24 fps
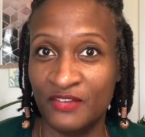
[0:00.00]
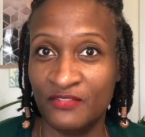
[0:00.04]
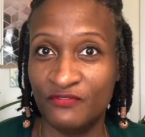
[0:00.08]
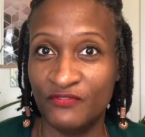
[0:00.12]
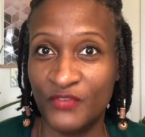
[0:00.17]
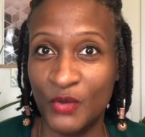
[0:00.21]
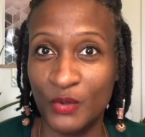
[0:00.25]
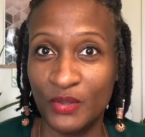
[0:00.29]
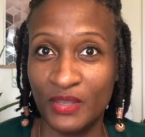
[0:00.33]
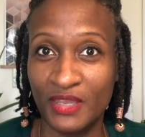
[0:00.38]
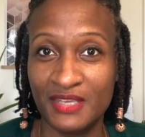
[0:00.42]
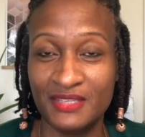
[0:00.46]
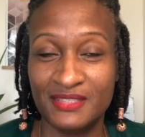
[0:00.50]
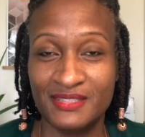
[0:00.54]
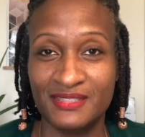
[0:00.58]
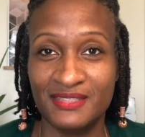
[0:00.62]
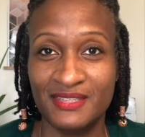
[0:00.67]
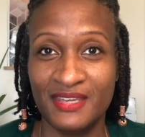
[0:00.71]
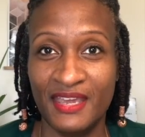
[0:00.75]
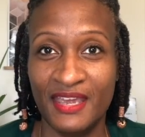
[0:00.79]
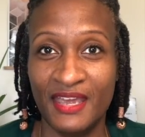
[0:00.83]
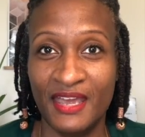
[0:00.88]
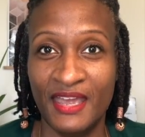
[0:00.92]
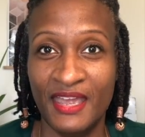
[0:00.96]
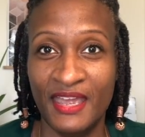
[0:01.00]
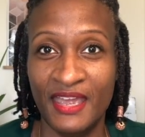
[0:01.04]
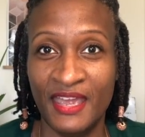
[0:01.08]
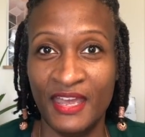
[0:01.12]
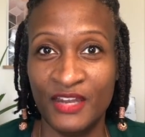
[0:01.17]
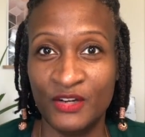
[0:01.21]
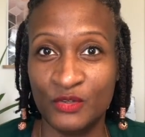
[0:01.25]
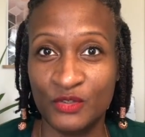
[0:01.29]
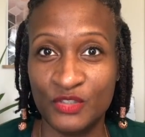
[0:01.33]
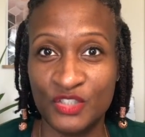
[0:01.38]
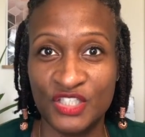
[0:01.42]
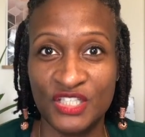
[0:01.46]
focused
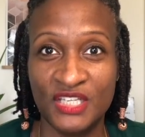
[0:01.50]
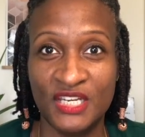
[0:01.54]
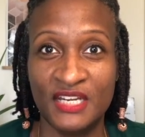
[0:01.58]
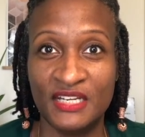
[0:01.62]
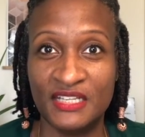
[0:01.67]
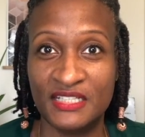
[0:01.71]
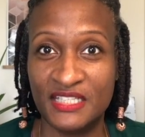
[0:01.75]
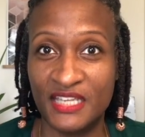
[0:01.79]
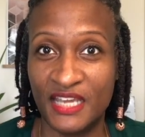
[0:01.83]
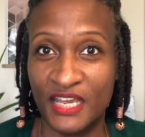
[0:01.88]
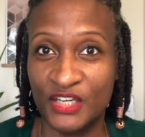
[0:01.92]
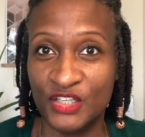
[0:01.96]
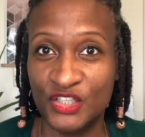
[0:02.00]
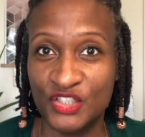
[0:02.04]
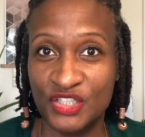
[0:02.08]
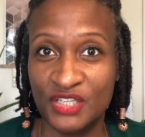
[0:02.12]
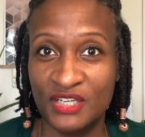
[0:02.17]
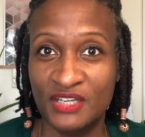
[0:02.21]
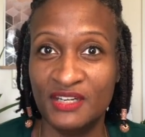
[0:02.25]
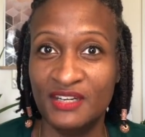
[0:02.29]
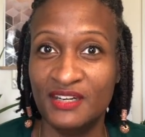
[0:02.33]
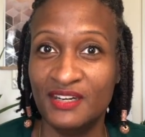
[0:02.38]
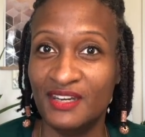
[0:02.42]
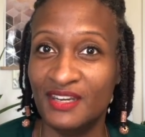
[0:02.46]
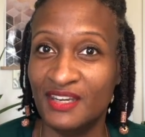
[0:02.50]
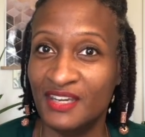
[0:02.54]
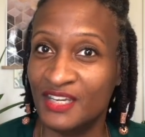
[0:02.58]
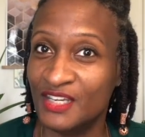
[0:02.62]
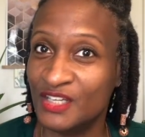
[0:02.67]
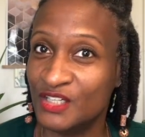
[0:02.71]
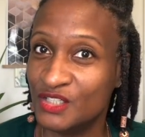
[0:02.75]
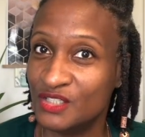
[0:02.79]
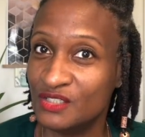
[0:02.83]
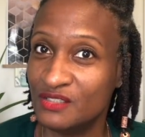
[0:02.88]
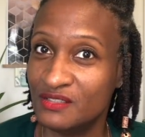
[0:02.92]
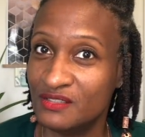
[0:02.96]
energy and attention
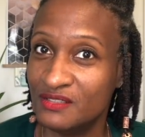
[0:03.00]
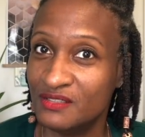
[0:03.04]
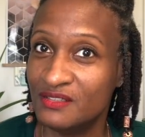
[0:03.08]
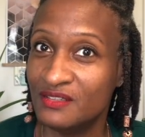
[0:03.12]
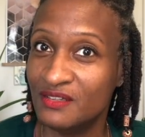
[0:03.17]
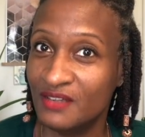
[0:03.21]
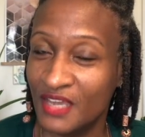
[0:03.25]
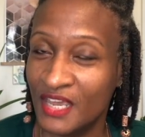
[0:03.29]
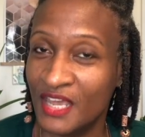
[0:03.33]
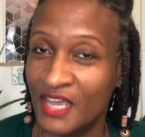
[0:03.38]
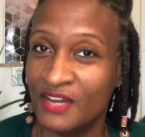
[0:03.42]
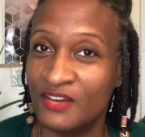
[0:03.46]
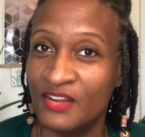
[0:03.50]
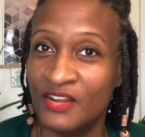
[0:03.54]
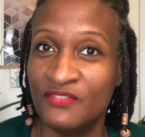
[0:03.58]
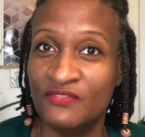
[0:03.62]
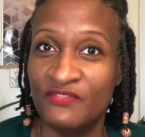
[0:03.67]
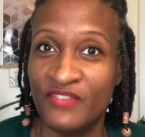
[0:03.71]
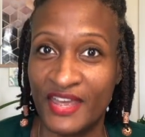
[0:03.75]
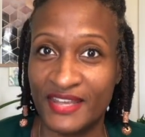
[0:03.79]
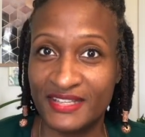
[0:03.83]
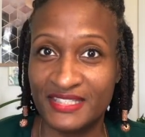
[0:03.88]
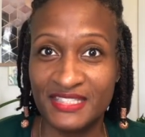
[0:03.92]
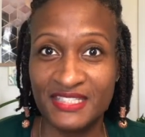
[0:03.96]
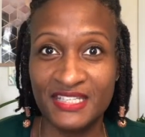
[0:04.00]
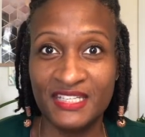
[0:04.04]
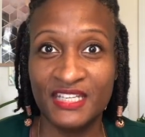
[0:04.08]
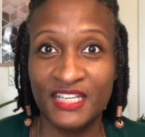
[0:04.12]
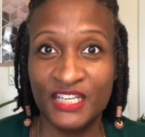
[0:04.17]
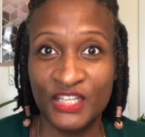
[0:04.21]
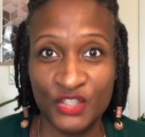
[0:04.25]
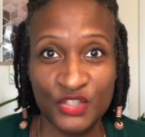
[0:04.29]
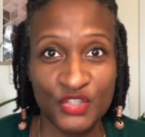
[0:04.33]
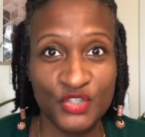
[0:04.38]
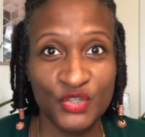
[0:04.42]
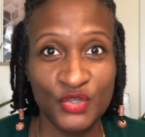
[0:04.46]
in and invested
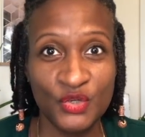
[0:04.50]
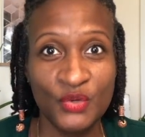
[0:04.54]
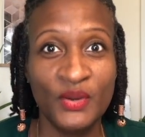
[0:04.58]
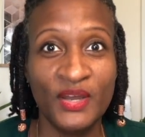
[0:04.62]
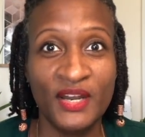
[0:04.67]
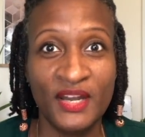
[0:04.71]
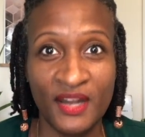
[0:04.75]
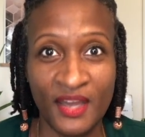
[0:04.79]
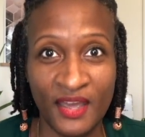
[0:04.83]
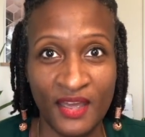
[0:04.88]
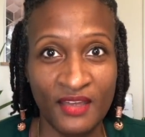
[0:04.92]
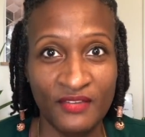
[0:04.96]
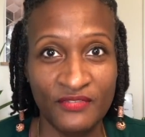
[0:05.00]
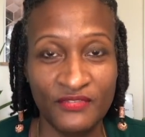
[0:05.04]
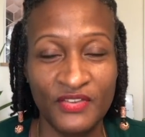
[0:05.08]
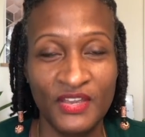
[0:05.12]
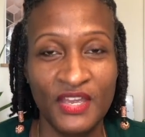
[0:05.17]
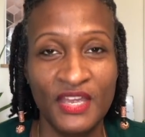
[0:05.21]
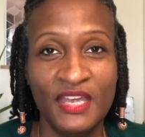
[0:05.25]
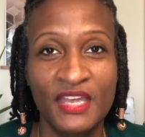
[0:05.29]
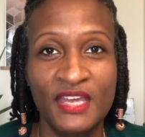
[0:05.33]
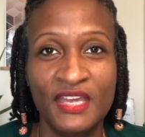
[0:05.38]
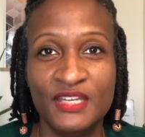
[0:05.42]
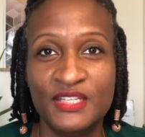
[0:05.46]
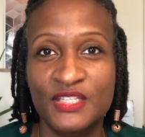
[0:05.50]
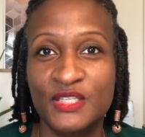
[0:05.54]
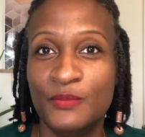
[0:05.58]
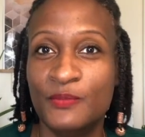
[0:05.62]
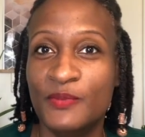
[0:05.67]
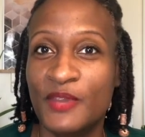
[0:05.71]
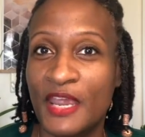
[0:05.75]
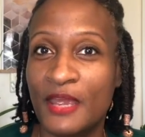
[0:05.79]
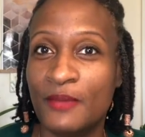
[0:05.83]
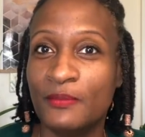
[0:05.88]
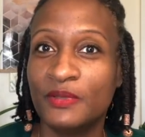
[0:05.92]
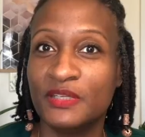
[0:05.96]
into enough to
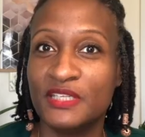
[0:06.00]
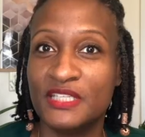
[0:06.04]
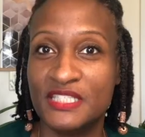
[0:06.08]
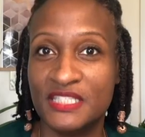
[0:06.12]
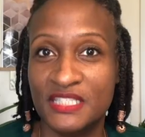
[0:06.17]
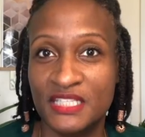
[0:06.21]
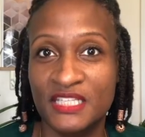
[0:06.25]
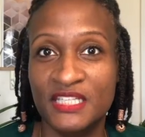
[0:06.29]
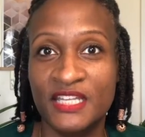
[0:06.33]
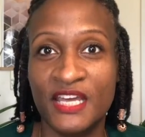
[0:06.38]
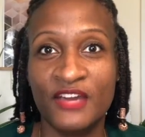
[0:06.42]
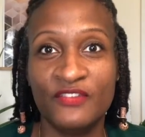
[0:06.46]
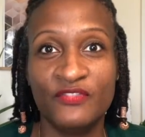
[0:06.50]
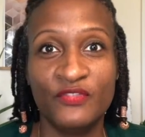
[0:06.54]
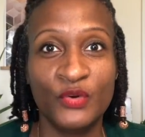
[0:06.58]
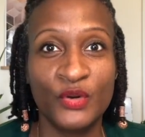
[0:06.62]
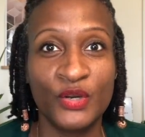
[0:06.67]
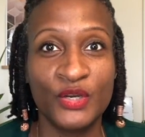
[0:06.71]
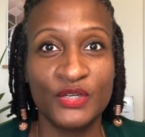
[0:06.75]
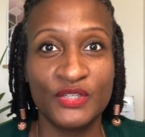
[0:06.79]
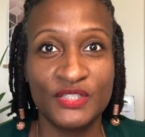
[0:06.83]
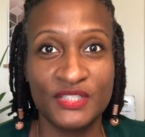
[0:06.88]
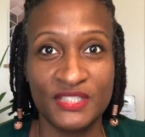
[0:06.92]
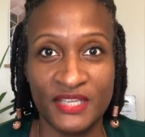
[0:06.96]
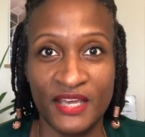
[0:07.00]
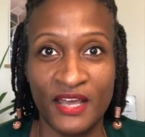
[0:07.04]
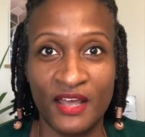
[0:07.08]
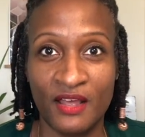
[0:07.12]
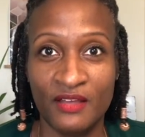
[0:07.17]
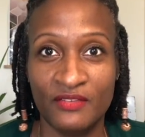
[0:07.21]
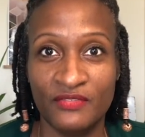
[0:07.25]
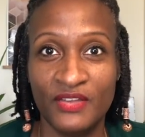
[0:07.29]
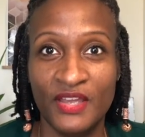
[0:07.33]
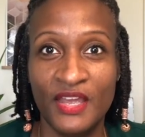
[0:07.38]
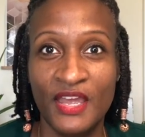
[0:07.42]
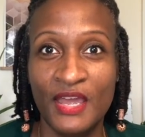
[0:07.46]
be able to see that for yourself.